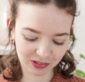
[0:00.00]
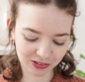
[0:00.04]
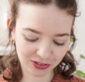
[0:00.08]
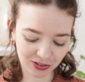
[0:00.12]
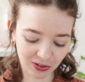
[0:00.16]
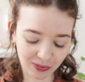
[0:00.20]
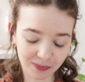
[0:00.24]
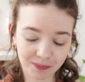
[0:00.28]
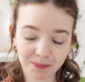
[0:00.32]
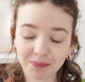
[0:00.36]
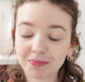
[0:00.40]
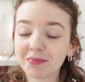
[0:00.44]

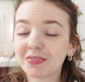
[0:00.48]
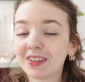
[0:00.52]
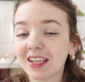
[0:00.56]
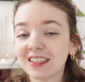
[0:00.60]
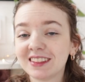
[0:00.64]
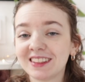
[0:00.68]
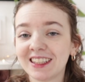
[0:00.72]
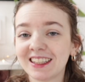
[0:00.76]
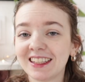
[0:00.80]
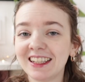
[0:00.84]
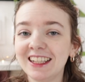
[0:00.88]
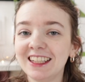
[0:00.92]
so
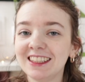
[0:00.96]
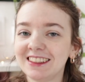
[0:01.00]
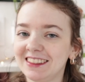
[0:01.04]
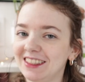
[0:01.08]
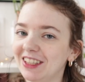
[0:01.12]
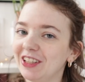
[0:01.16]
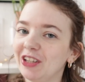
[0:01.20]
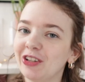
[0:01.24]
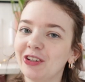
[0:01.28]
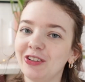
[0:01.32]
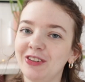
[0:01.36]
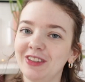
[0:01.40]
that's at least
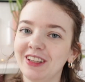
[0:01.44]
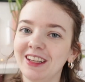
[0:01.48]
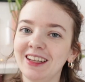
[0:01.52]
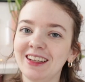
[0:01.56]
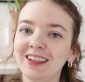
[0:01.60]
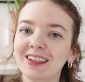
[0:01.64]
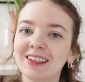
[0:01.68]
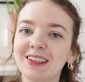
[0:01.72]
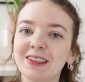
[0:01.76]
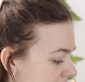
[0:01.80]
a good thing.